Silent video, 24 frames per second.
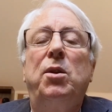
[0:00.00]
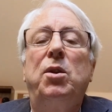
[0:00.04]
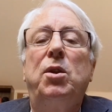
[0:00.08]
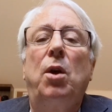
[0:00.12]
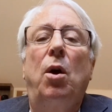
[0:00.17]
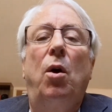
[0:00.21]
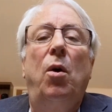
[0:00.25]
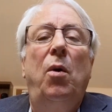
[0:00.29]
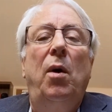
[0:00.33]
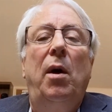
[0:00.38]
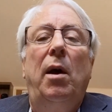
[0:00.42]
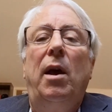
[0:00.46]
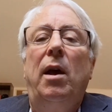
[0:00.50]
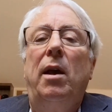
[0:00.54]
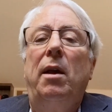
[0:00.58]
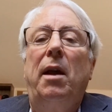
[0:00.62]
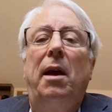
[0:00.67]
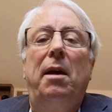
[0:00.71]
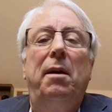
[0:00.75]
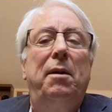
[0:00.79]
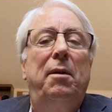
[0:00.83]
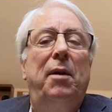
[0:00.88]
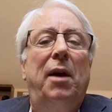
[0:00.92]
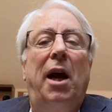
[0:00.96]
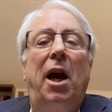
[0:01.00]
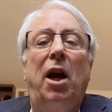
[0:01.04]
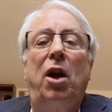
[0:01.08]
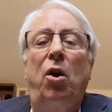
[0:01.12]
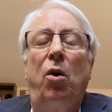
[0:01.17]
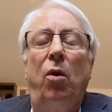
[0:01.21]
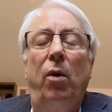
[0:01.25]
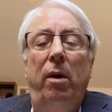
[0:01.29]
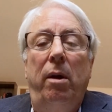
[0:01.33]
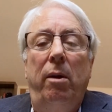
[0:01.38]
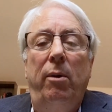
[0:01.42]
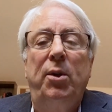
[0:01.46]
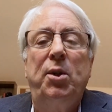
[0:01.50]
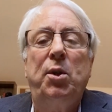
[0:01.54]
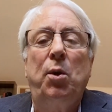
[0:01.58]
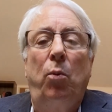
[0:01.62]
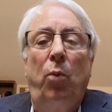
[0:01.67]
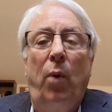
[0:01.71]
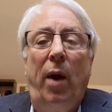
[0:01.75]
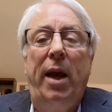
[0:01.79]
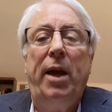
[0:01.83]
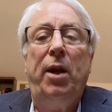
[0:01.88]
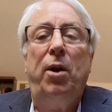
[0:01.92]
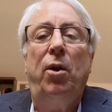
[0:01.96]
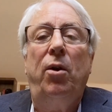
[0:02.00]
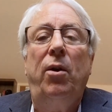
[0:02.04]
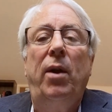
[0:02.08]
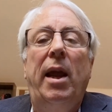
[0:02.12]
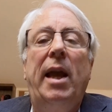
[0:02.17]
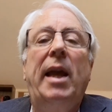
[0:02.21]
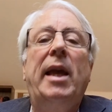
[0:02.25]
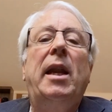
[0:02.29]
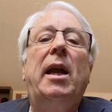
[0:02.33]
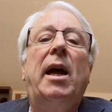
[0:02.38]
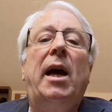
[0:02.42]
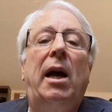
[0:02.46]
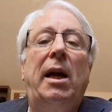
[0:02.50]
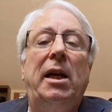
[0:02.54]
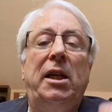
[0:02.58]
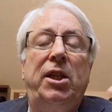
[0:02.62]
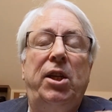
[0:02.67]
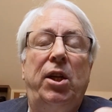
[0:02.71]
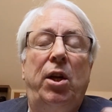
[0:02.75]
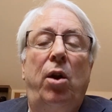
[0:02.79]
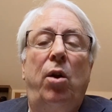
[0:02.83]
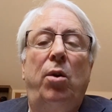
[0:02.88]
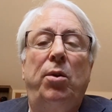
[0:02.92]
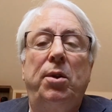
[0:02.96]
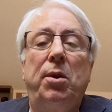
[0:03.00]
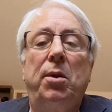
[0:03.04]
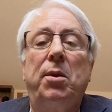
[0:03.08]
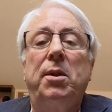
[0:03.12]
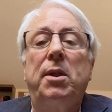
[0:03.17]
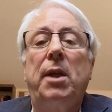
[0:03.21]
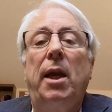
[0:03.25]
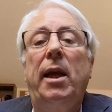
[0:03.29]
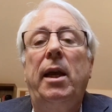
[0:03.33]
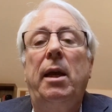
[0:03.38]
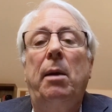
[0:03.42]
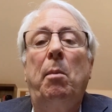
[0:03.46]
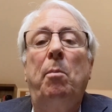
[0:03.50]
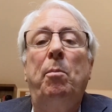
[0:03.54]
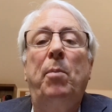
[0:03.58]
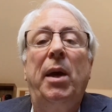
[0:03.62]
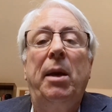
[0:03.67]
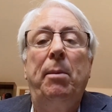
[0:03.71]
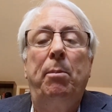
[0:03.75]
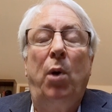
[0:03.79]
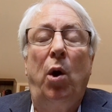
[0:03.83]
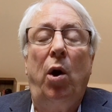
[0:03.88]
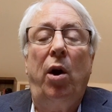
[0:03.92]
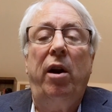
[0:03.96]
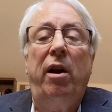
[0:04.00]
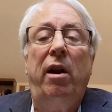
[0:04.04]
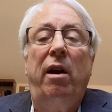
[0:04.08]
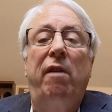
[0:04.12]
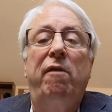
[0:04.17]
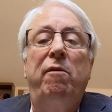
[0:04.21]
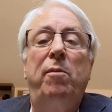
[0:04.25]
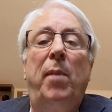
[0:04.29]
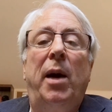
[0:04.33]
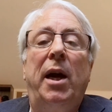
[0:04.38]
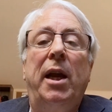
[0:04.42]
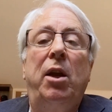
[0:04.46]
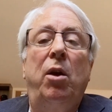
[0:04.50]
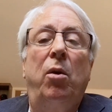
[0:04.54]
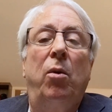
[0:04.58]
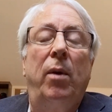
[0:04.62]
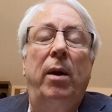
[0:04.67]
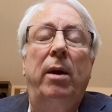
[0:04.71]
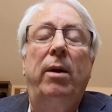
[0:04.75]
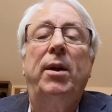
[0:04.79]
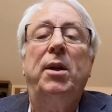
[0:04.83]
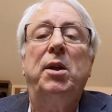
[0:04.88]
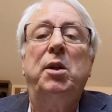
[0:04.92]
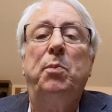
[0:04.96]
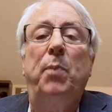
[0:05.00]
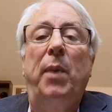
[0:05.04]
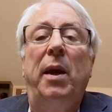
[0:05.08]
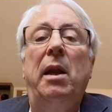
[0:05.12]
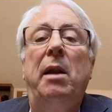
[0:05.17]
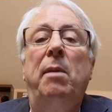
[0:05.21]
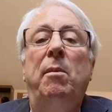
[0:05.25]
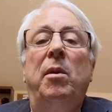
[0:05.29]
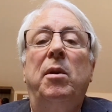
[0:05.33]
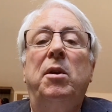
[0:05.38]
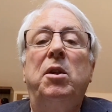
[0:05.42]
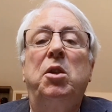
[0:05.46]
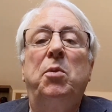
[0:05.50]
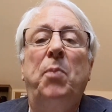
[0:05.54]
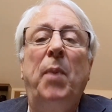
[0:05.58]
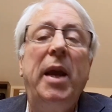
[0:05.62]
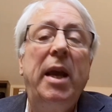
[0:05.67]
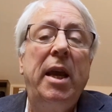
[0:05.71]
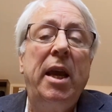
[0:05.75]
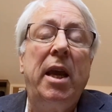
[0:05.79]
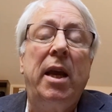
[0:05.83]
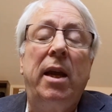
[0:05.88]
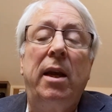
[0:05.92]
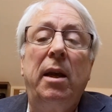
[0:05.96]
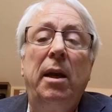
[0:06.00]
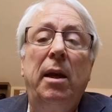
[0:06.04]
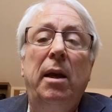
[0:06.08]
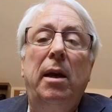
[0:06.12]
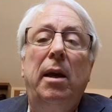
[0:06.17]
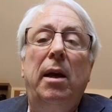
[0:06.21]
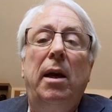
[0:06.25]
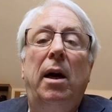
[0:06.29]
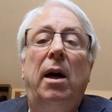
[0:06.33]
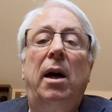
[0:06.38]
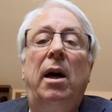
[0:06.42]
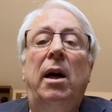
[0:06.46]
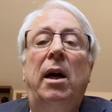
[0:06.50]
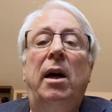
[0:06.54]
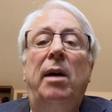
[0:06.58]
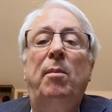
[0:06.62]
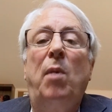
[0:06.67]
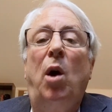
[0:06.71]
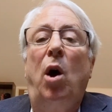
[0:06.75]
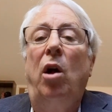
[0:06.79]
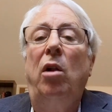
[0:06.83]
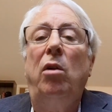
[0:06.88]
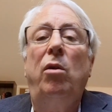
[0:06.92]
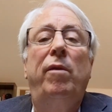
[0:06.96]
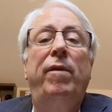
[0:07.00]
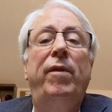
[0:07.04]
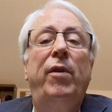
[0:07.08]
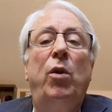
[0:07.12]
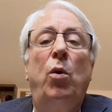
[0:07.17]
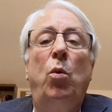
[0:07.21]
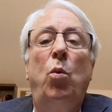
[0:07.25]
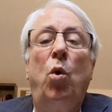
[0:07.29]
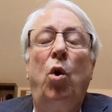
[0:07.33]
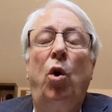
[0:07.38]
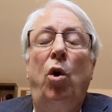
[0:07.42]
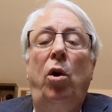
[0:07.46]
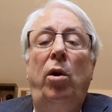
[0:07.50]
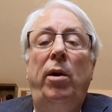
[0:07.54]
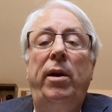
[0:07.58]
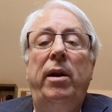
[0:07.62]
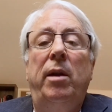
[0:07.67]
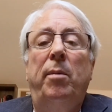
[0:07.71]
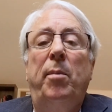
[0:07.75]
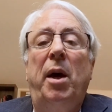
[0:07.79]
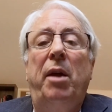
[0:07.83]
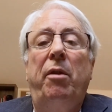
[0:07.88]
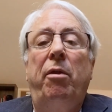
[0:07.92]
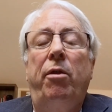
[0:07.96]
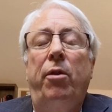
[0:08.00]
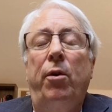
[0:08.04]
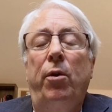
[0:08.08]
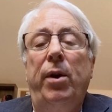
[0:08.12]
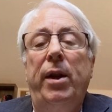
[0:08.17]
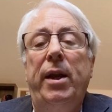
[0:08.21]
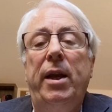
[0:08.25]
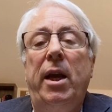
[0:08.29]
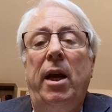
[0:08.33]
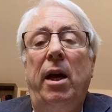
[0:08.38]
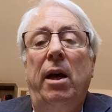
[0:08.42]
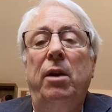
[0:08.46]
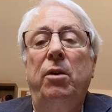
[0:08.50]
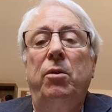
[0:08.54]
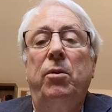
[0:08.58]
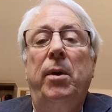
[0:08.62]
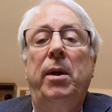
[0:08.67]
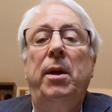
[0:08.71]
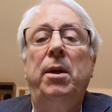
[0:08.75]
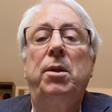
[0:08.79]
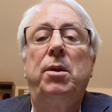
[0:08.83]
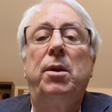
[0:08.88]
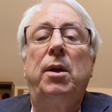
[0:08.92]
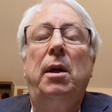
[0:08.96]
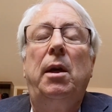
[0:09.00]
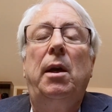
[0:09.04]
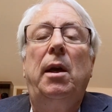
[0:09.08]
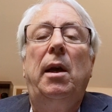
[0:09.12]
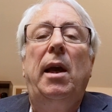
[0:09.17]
So a career as a writer, and I should also say a big part of my career has been speaking all over the world in about 30 countries.